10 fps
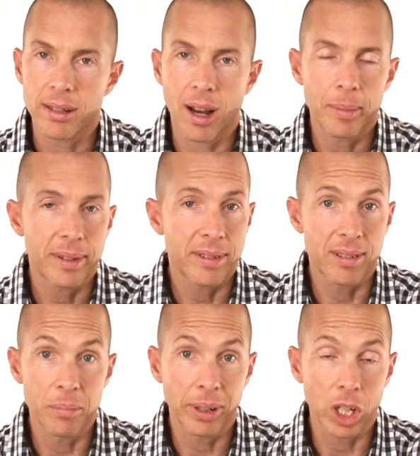Thomas
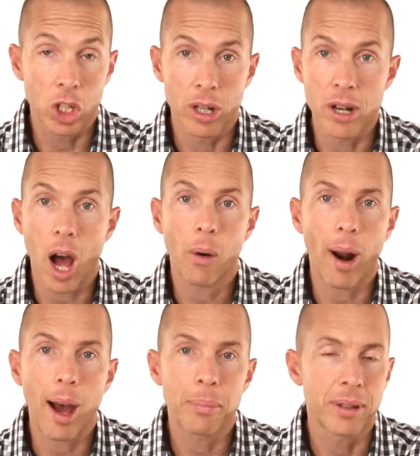simply could not
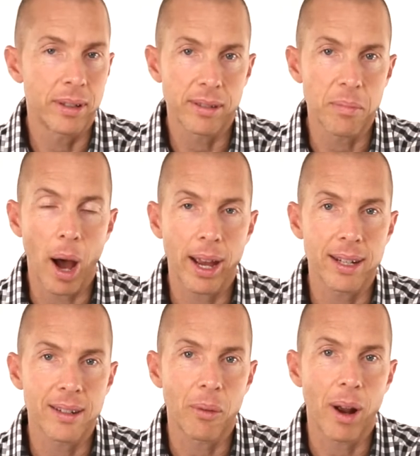wrap his
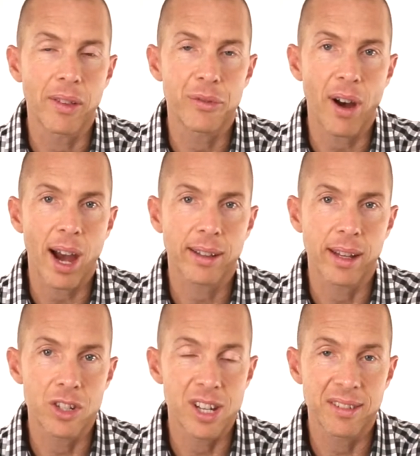mind around the fact
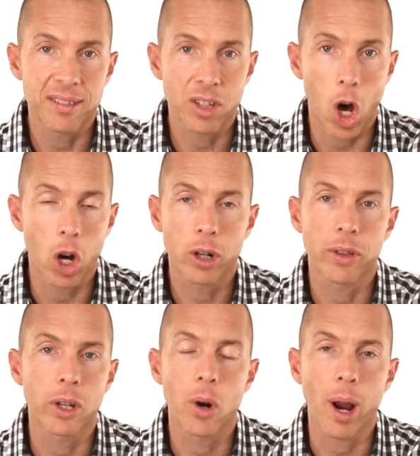that Jesus conquered
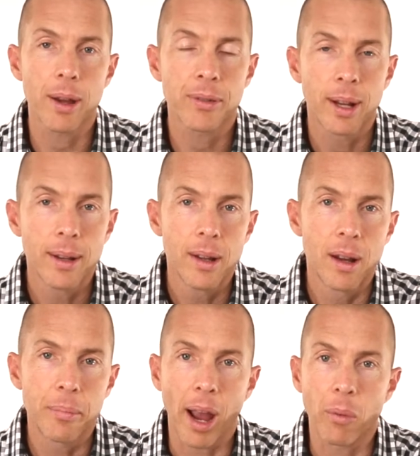the grave
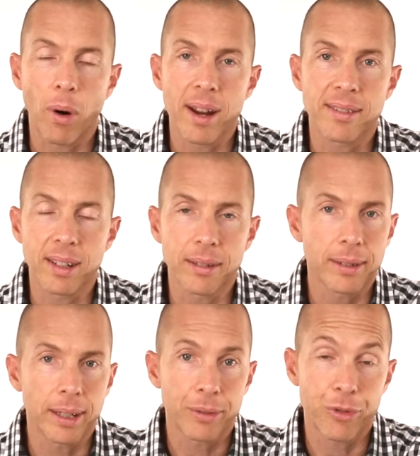by rising
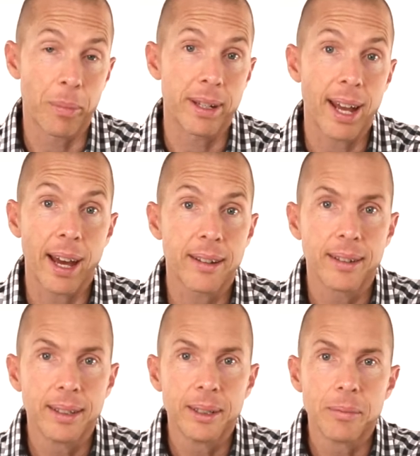from the dead.
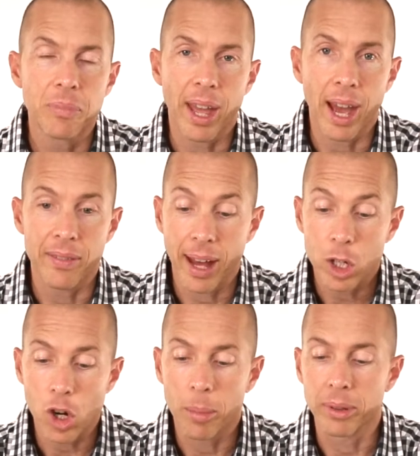And that
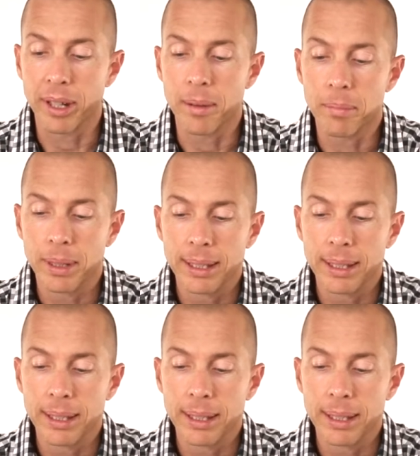troubled him.